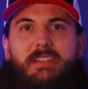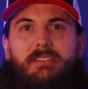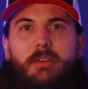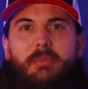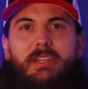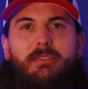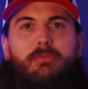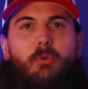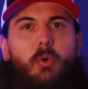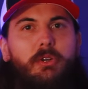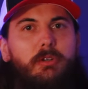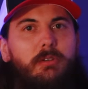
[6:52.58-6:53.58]
need something
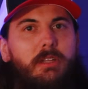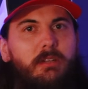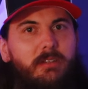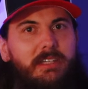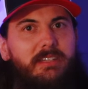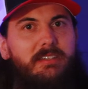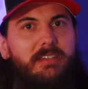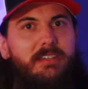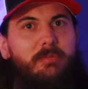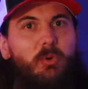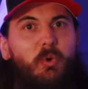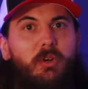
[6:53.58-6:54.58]
for your Little League
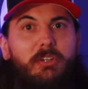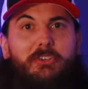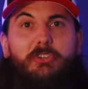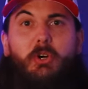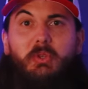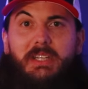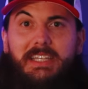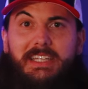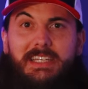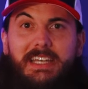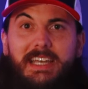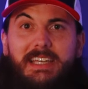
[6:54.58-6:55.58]
team or Adult
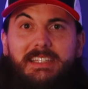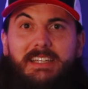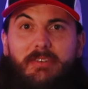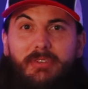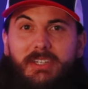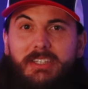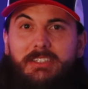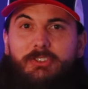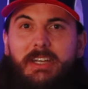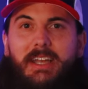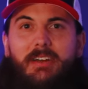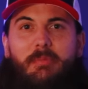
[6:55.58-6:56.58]
League, definitely
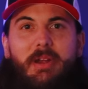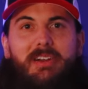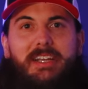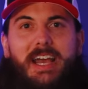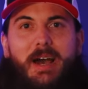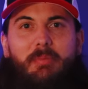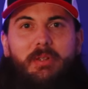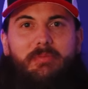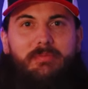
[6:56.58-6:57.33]
check out AmeriCap.